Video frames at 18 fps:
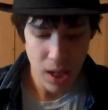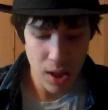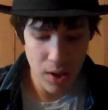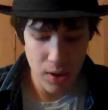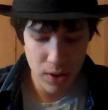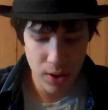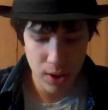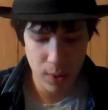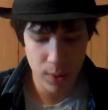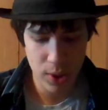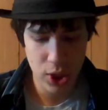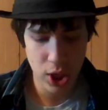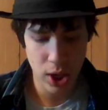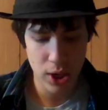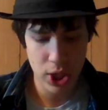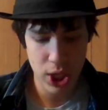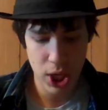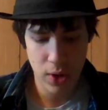There's also a
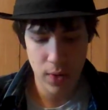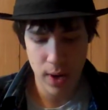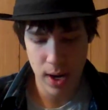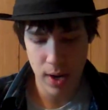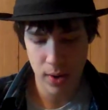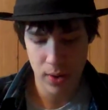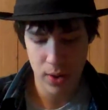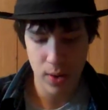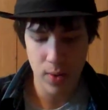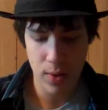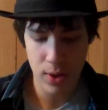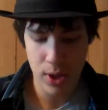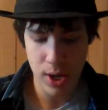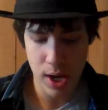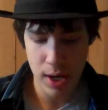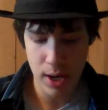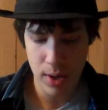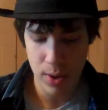charging cradle, so you can
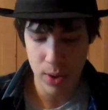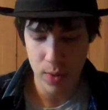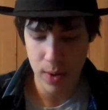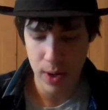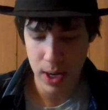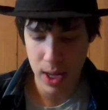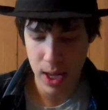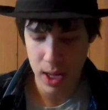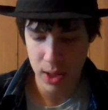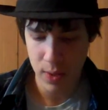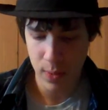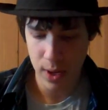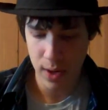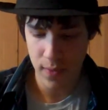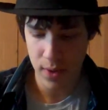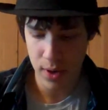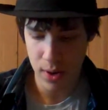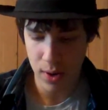dock your 3DS
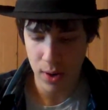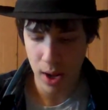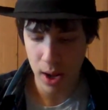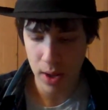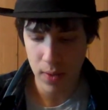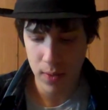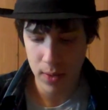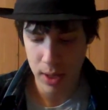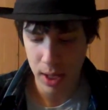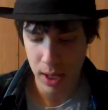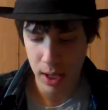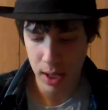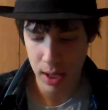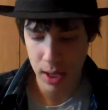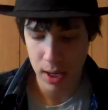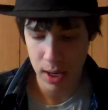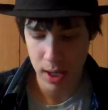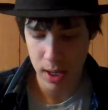whenever you're not using
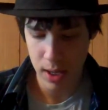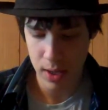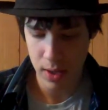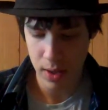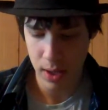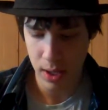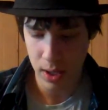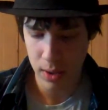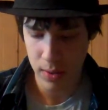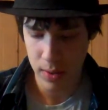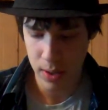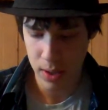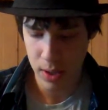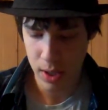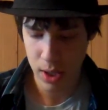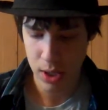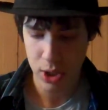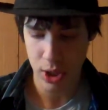it into the
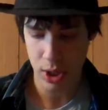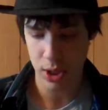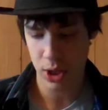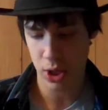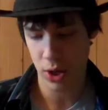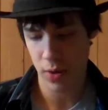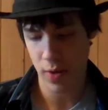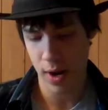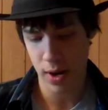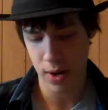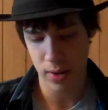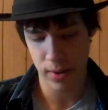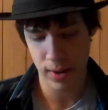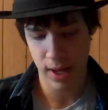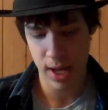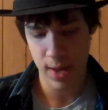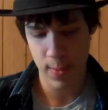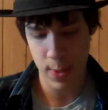included charging cradle
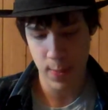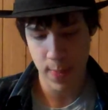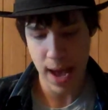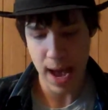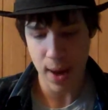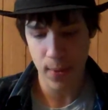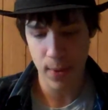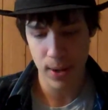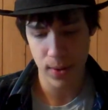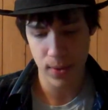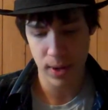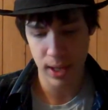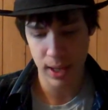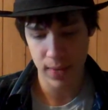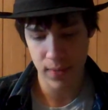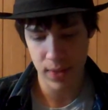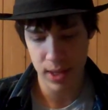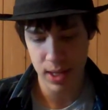to keep it powered. You
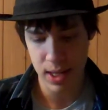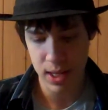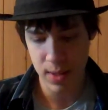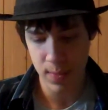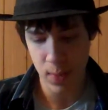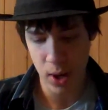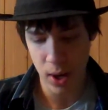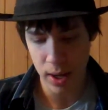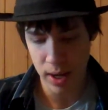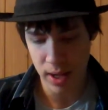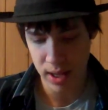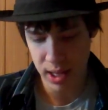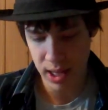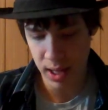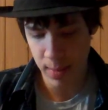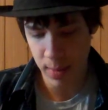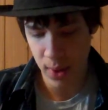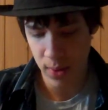can leave the system on in
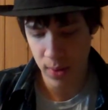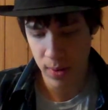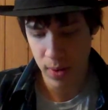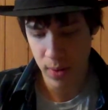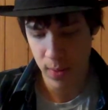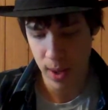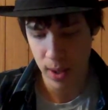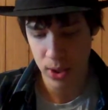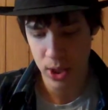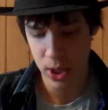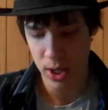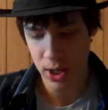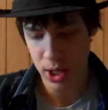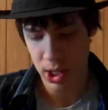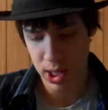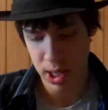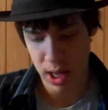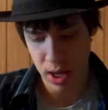sleep mode while
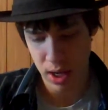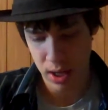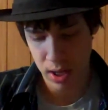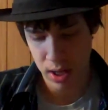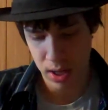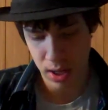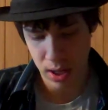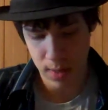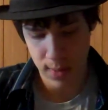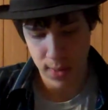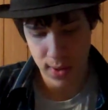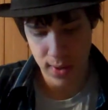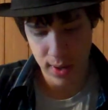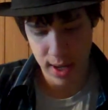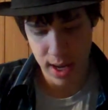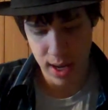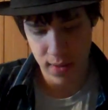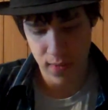charging so that it can
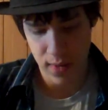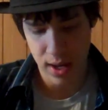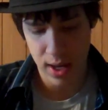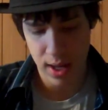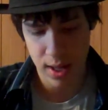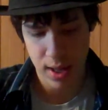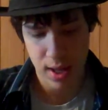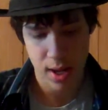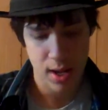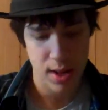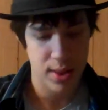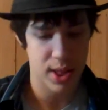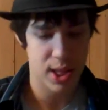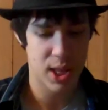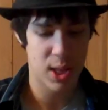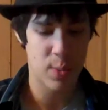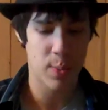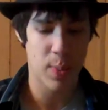communicate via
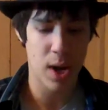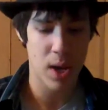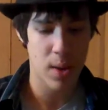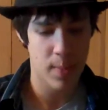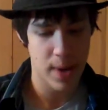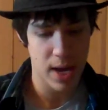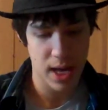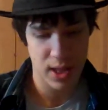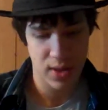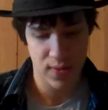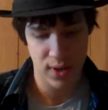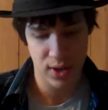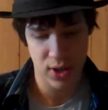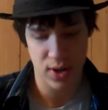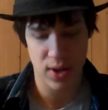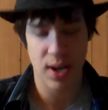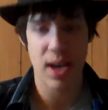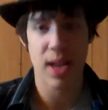the Spot Pass
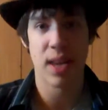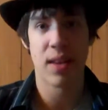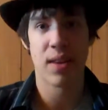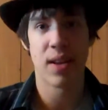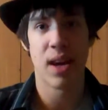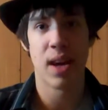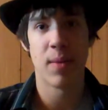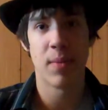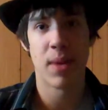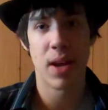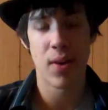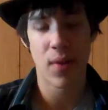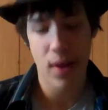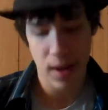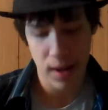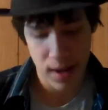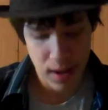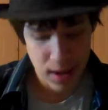feature at any time, day or
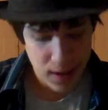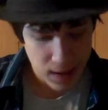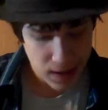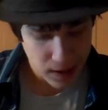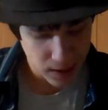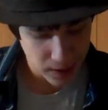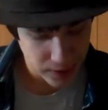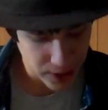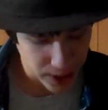night. And I'll